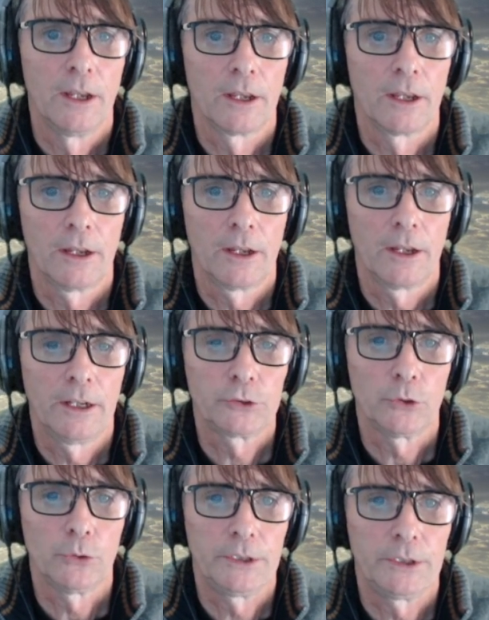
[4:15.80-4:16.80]

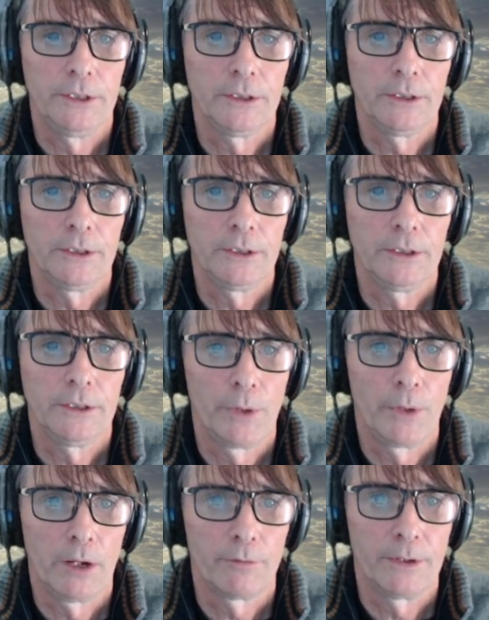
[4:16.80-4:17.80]
Let's show it here. Now
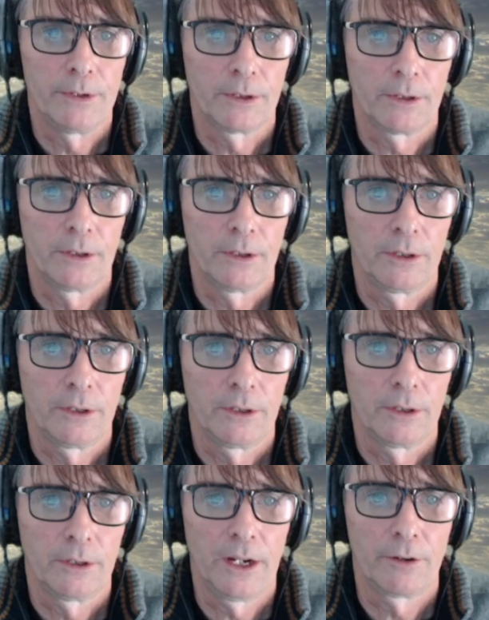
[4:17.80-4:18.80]
we have here this
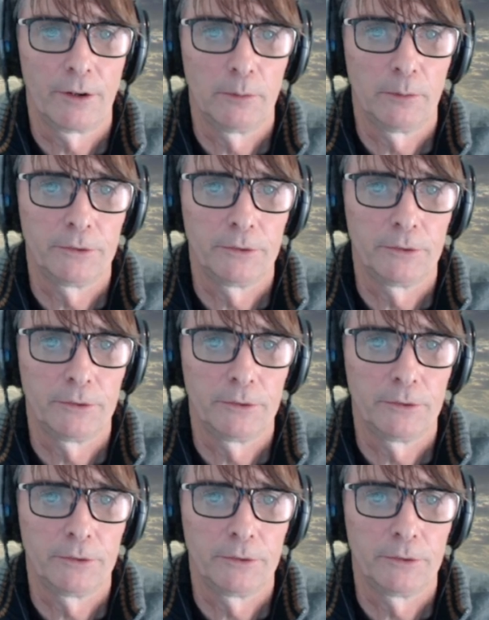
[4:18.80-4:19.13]
Venn diagram.